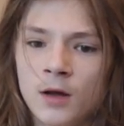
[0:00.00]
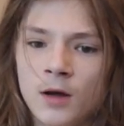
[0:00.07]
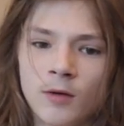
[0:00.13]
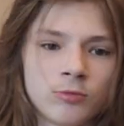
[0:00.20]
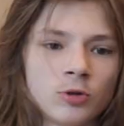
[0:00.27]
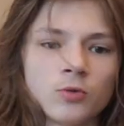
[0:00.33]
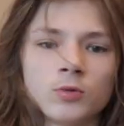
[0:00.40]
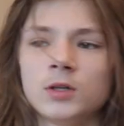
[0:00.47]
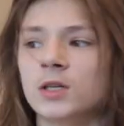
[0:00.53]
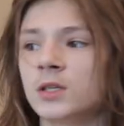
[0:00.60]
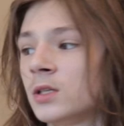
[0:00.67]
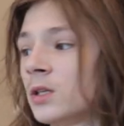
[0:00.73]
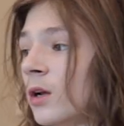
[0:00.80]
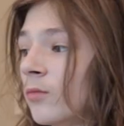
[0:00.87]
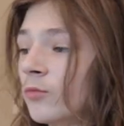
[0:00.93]
I'm doing
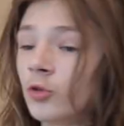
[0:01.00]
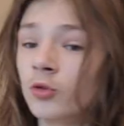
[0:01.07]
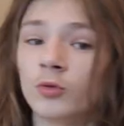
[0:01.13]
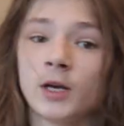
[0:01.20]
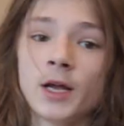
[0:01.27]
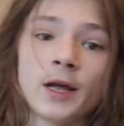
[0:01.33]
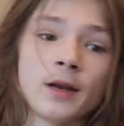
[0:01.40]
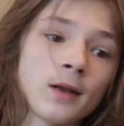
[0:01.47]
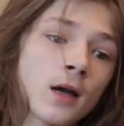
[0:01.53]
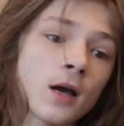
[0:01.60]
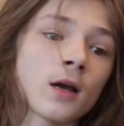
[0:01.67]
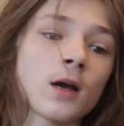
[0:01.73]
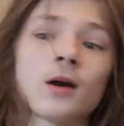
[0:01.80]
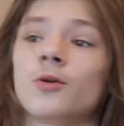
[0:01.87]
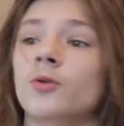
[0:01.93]
this, now I'm doing that, now I
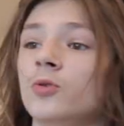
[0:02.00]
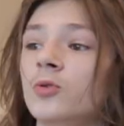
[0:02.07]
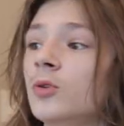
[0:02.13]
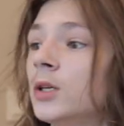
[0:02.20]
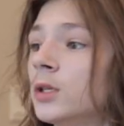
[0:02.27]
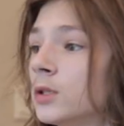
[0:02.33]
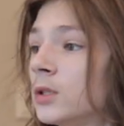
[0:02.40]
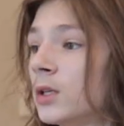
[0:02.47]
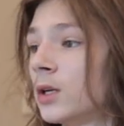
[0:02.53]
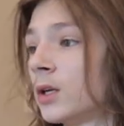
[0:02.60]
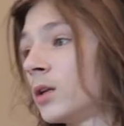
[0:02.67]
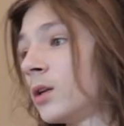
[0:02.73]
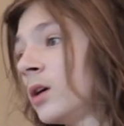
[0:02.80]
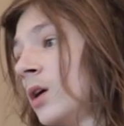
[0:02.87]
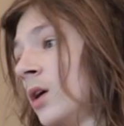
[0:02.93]
gotta go do this, and
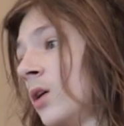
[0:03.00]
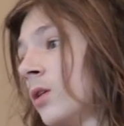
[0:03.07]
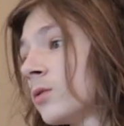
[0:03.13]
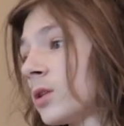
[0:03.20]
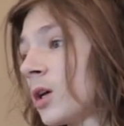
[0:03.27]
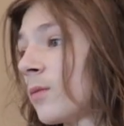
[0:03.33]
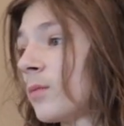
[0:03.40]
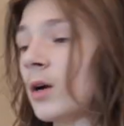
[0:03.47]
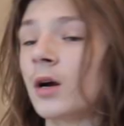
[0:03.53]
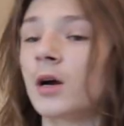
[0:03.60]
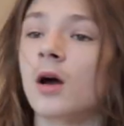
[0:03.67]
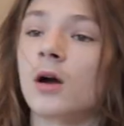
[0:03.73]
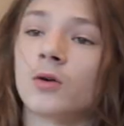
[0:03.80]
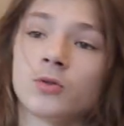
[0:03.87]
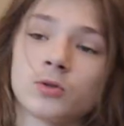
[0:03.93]
then on top of that, I
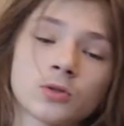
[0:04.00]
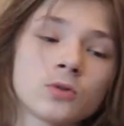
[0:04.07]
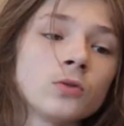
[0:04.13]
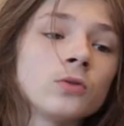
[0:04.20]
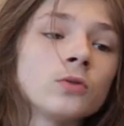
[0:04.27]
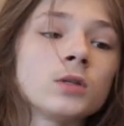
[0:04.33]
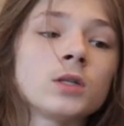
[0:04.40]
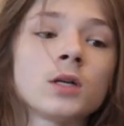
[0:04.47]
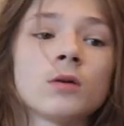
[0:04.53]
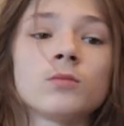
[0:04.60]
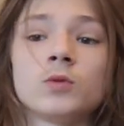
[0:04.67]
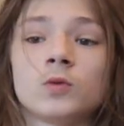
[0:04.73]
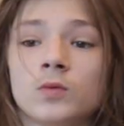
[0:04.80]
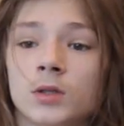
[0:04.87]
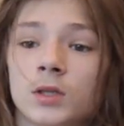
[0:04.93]
gotta go to school, and then I'm
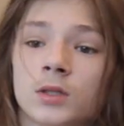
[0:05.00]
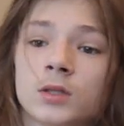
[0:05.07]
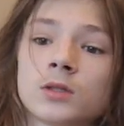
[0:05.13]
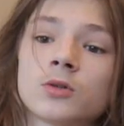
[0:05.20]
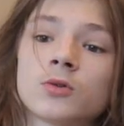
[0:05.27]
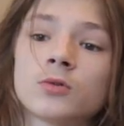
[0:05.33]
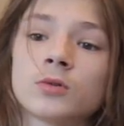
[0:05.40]
doing this. You're so,